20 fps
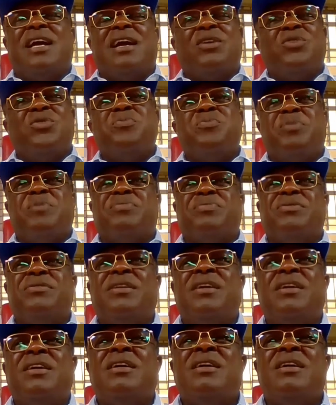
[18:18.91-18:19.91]
So these are
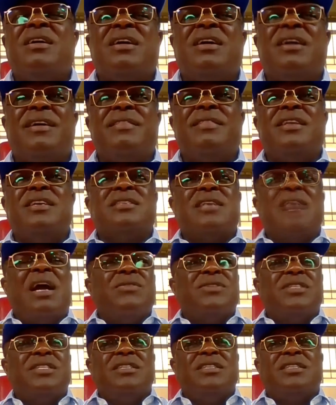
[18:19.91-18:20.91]
good people.
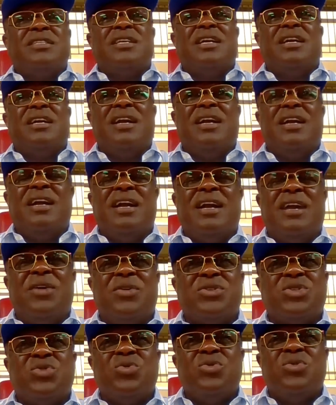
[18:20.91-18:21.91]
Uh, in the Southeast,
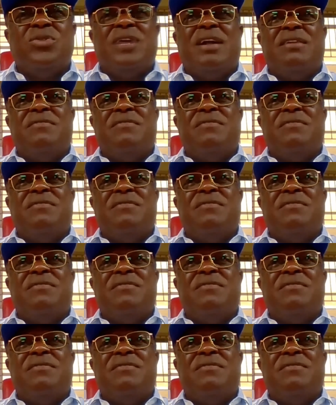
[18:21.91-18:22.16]
uh, I